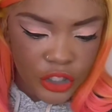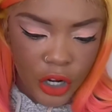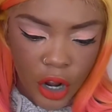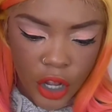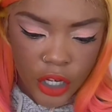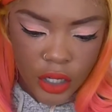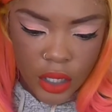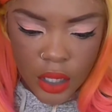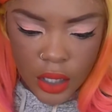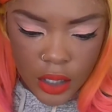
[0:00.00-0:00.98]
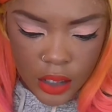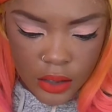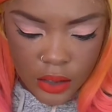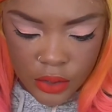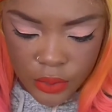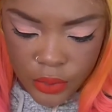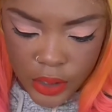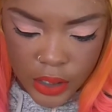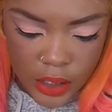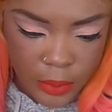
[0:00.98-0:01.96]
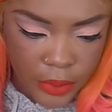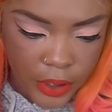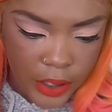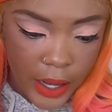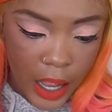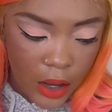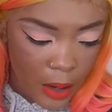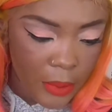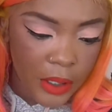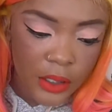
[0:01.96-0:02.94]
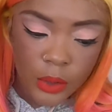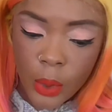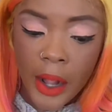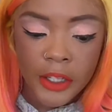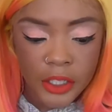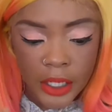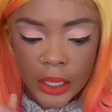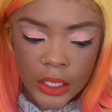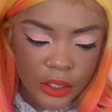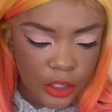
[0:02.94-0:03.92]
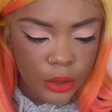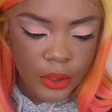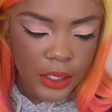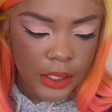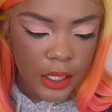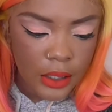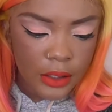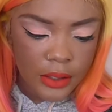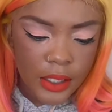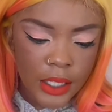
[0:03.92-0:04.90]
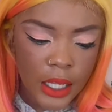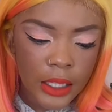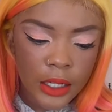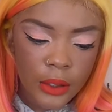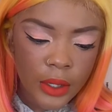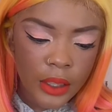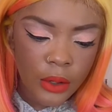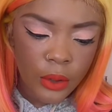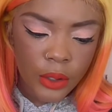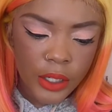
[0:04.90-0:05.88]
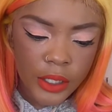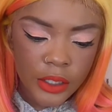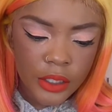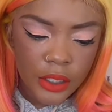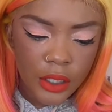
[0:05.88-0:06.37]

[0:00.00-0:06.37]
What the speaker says: Dawn. This is really pretty. Now I'm going to swatch at least 2 of these colors, the yellow and the orange.